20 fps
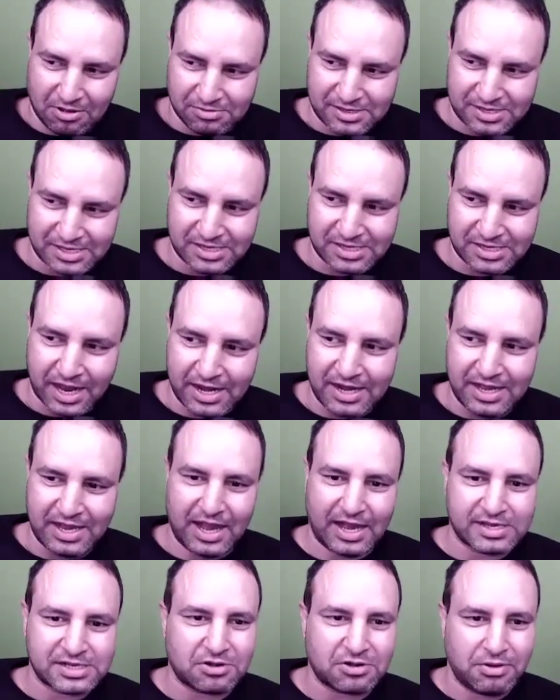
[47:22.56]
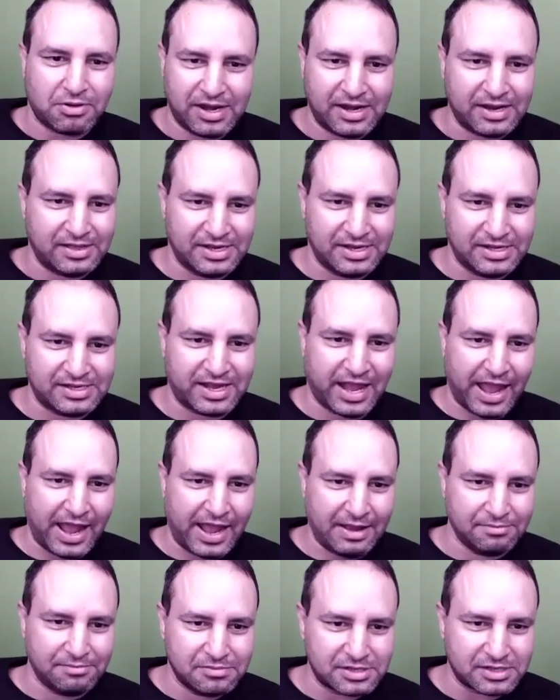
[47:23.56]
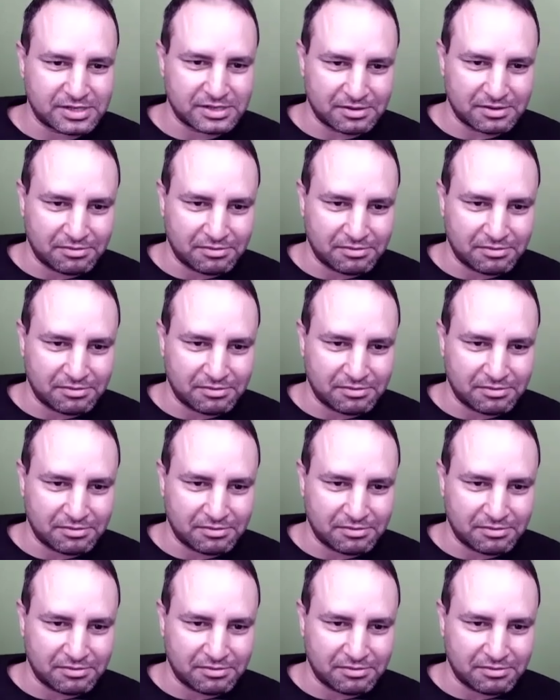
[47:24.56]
society has created these games,